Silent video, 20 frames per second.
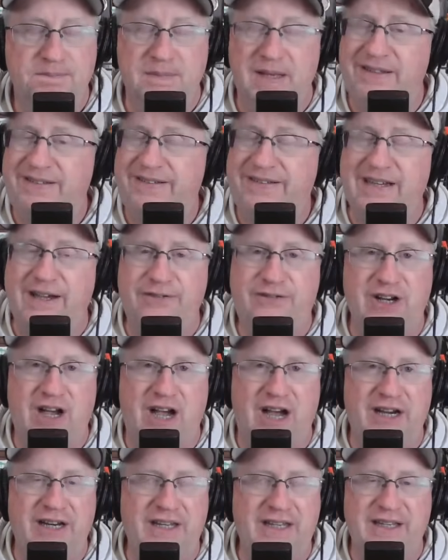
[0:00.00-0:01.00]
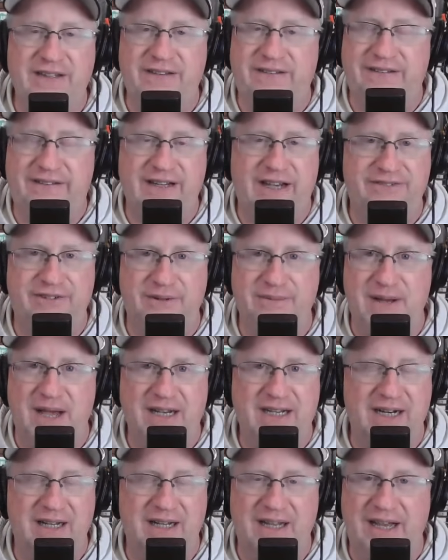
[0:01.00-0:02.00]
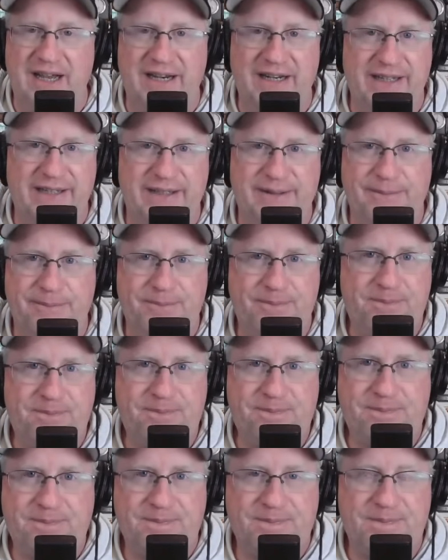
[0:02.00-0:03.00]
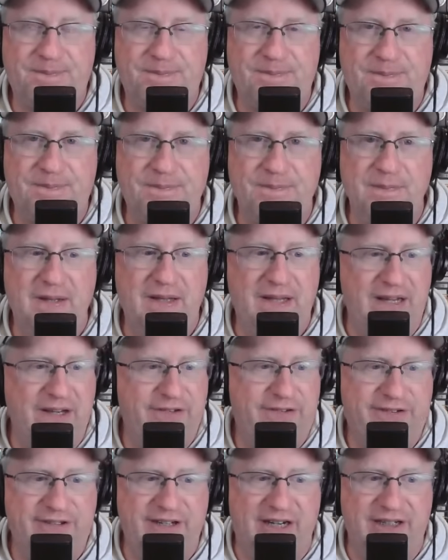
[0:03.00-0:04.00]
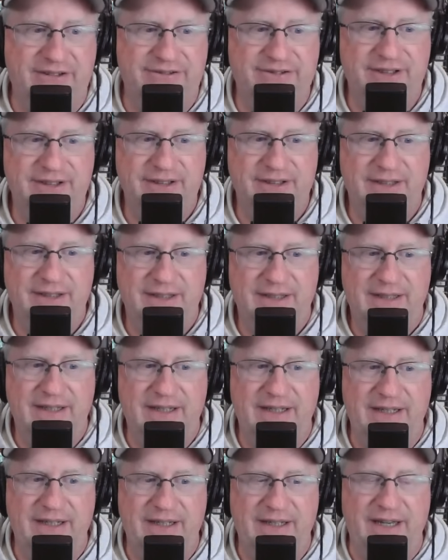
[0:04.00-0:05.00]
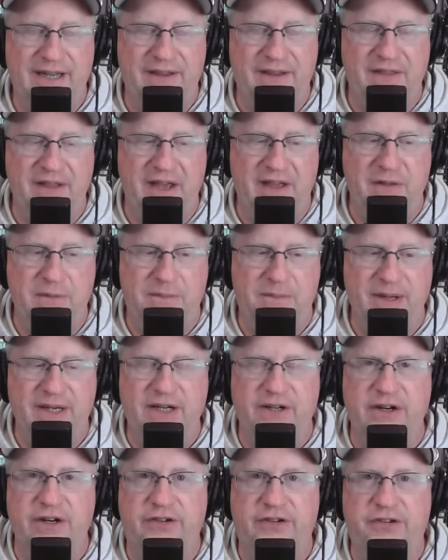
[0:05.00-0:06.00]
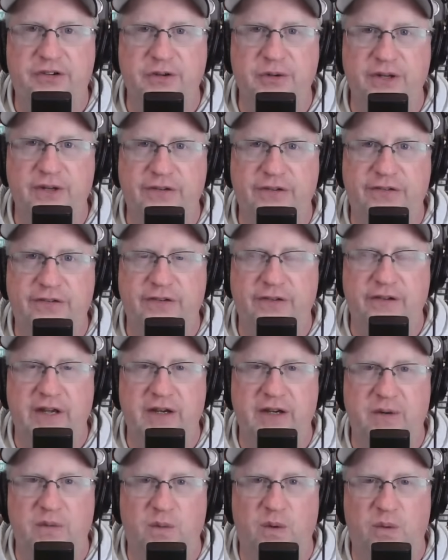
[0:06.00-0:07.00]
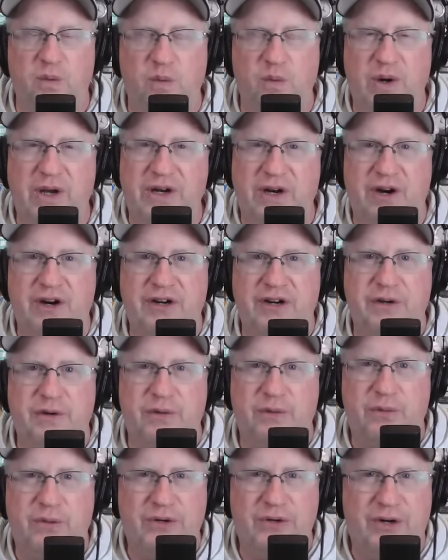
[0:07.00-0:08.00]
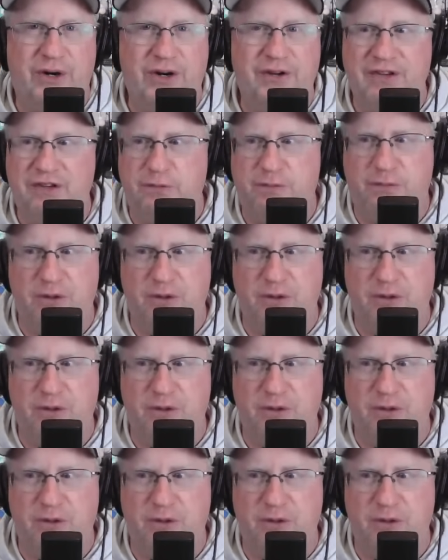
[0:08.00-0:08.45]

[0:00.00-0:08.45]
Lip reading: it's tough, Johnny. It's tough. I'm not going to lie to you. It's tough. And the bigger issue is, like, well, what are these